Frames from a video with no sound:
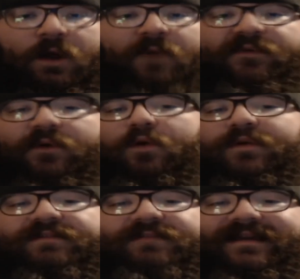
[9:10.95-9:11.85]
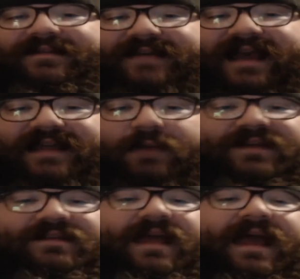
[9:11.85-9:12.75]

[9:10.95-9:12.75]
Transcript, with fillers: With all this being said, can we say that